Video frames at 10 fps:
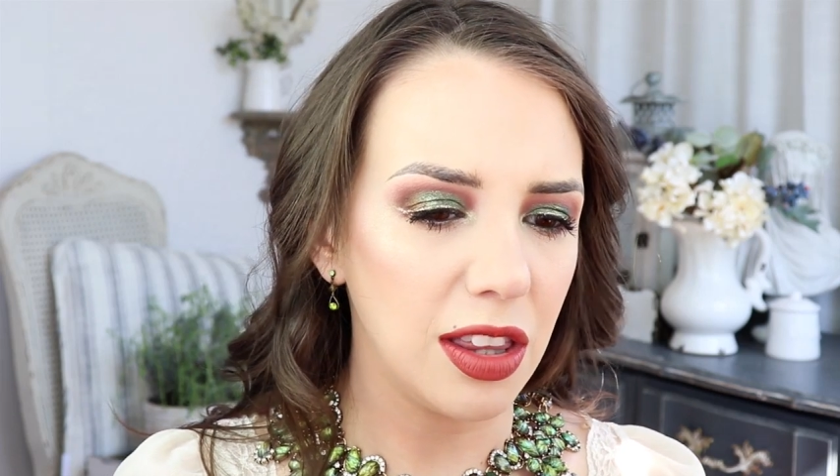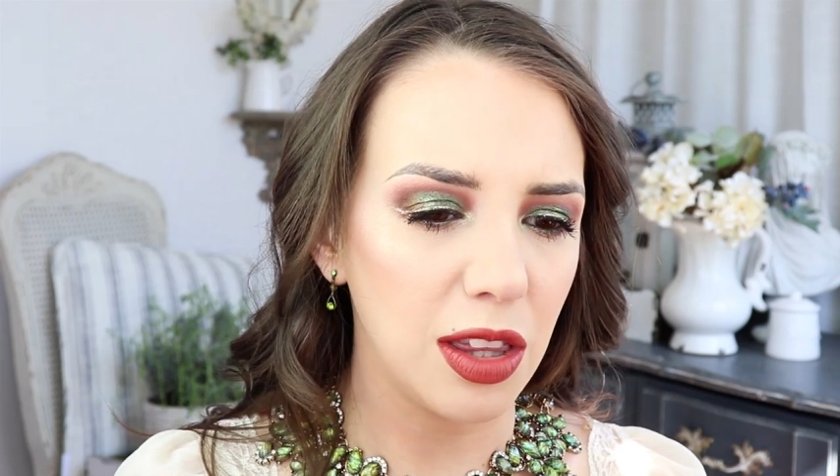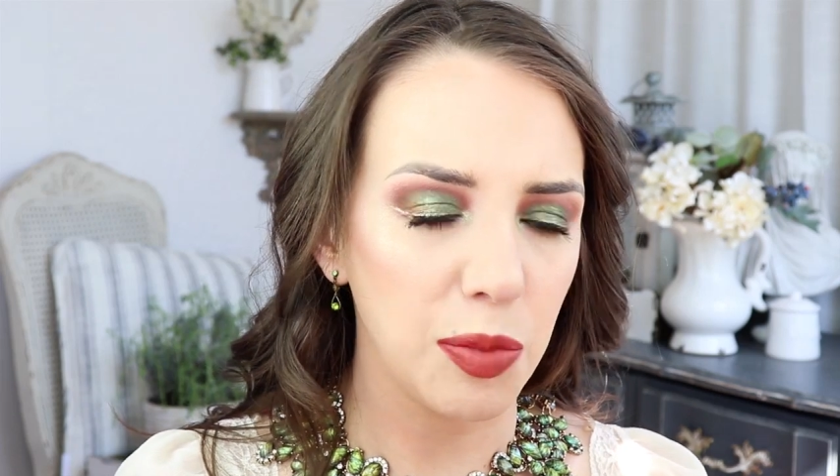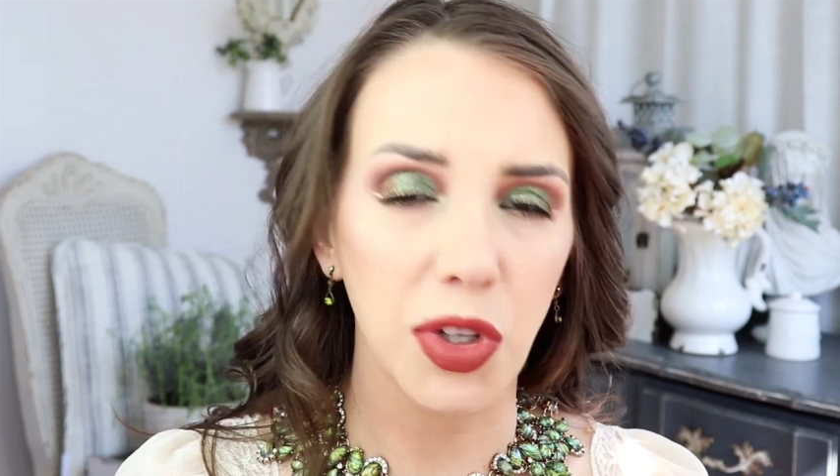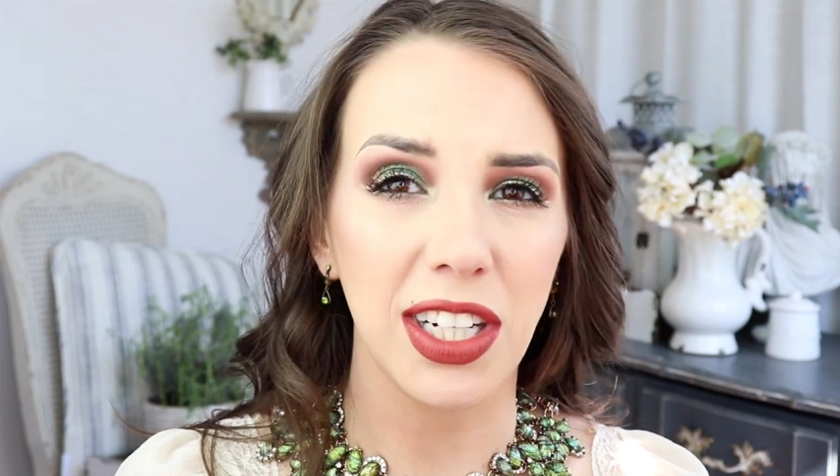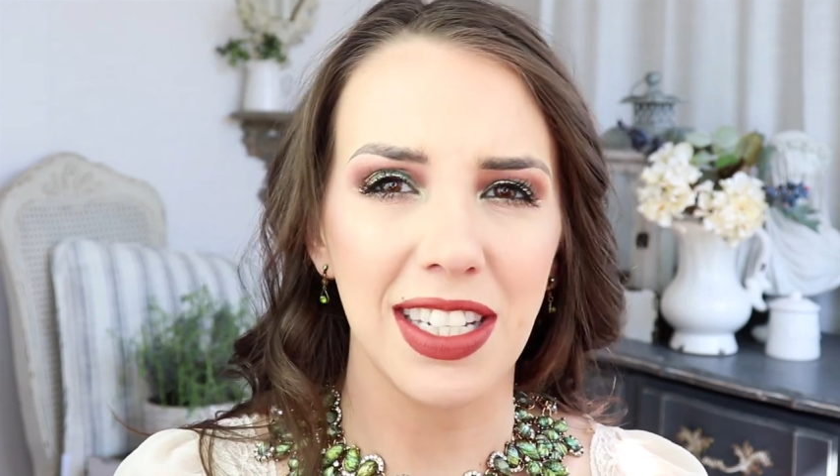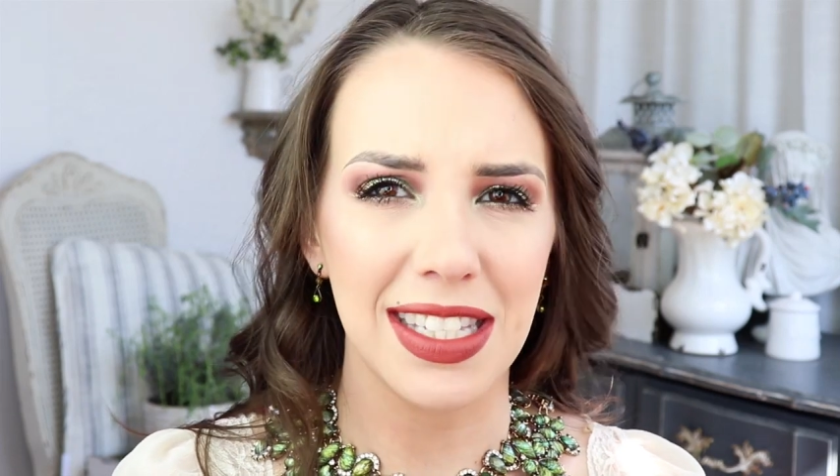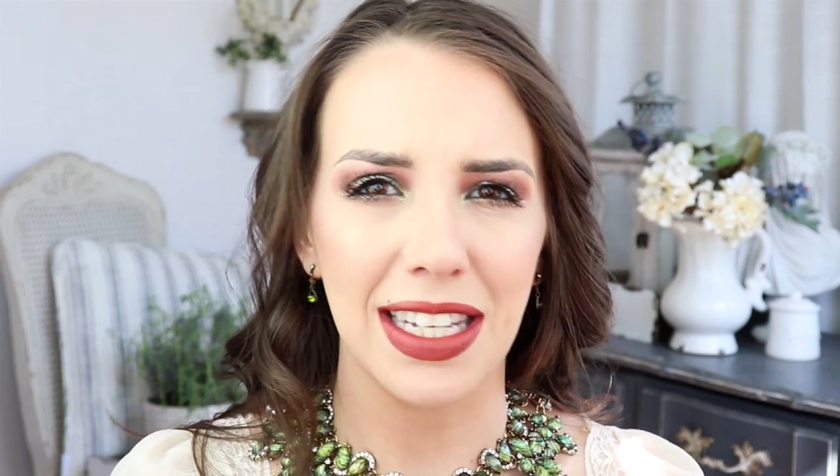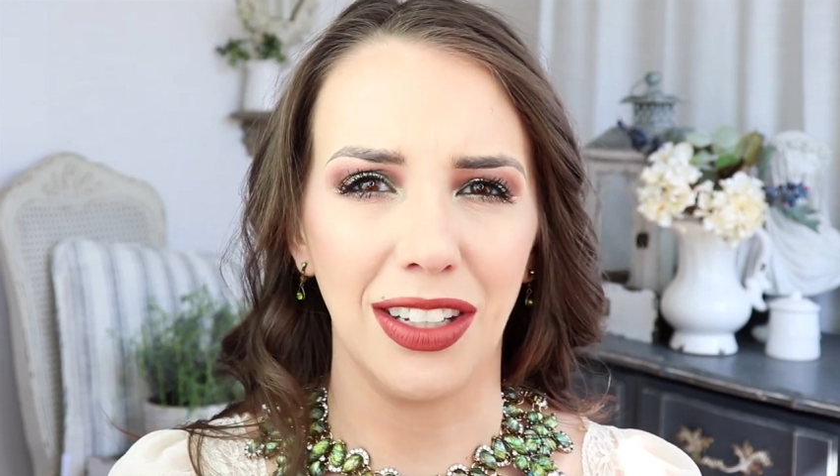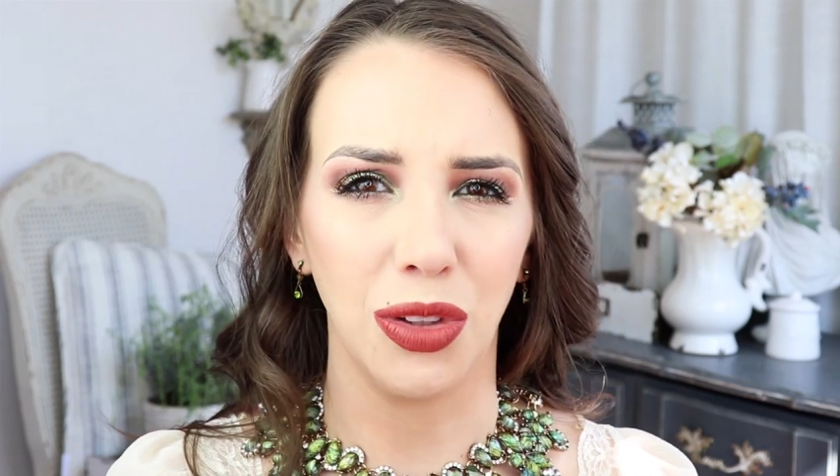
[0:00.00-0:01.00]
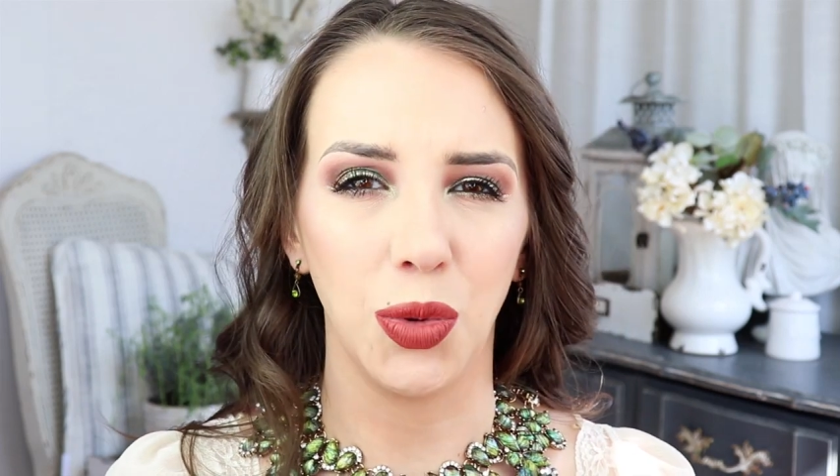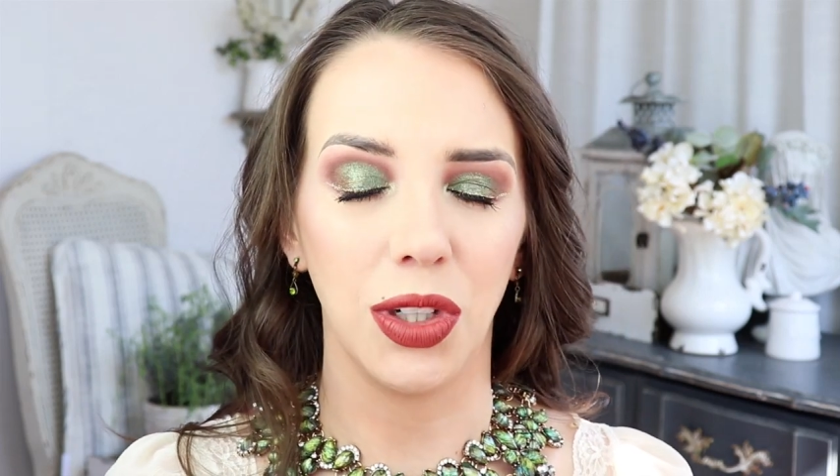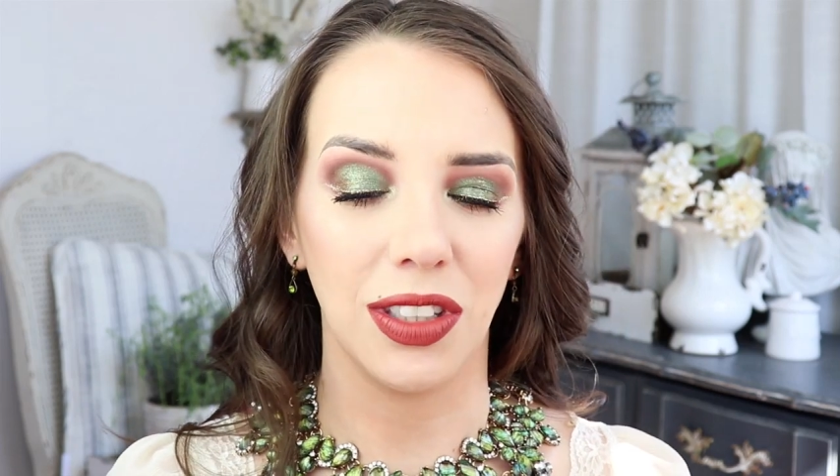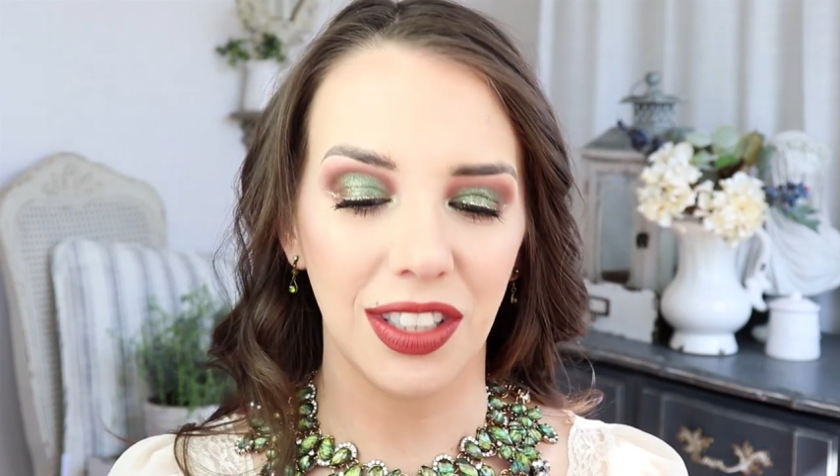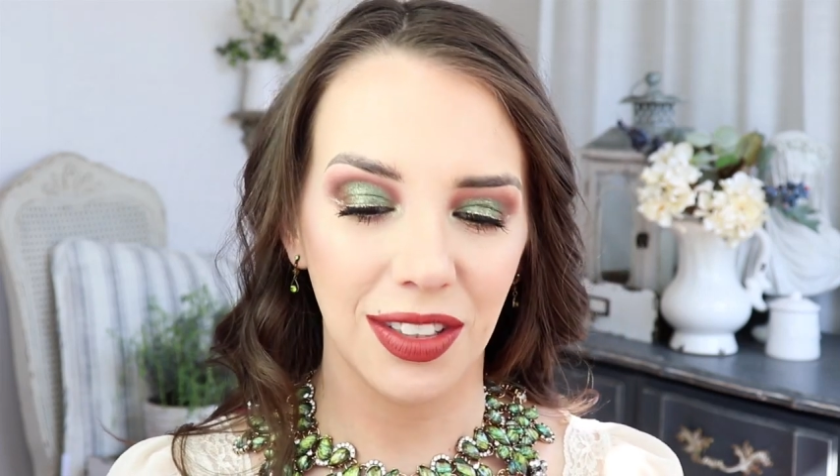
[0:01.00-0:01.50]
the prettiest thing in the
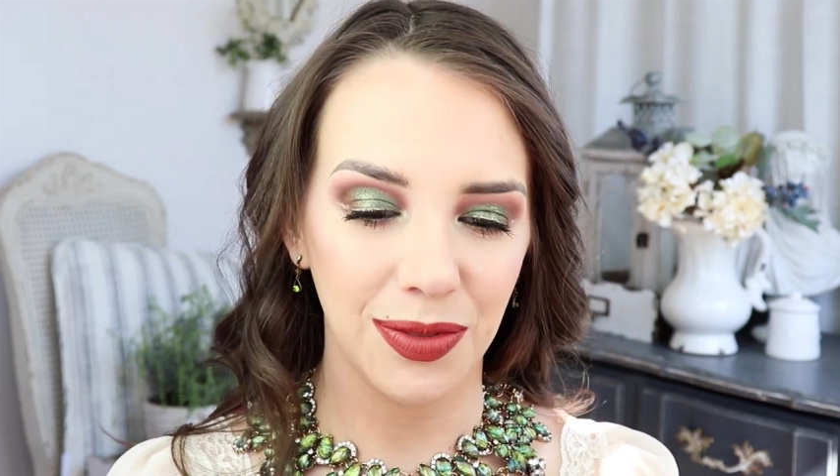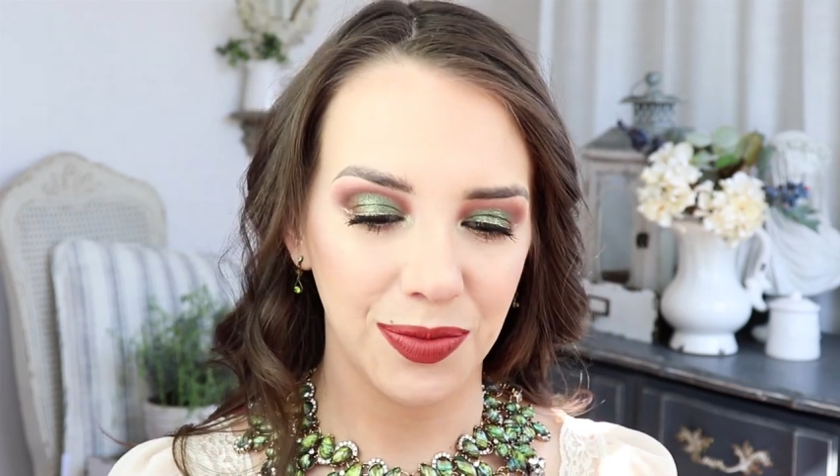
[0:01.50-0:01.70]
world.